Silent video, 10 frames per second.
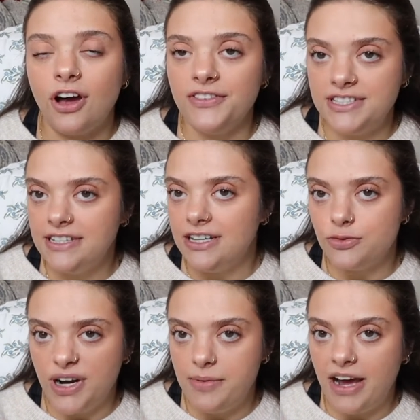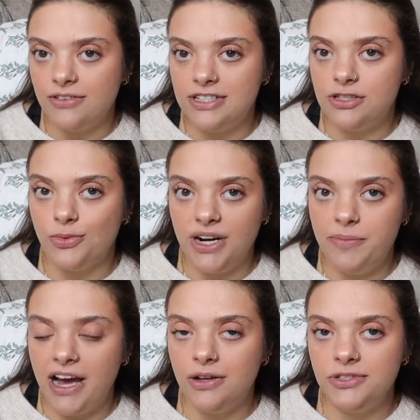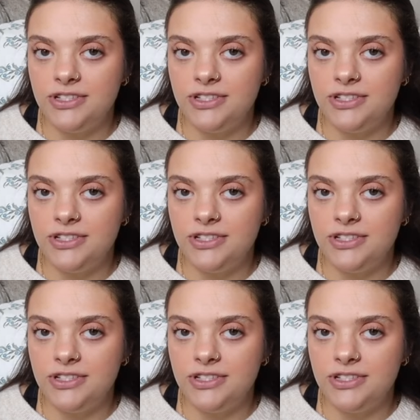Obviously like 20 pounds is 20 pounds.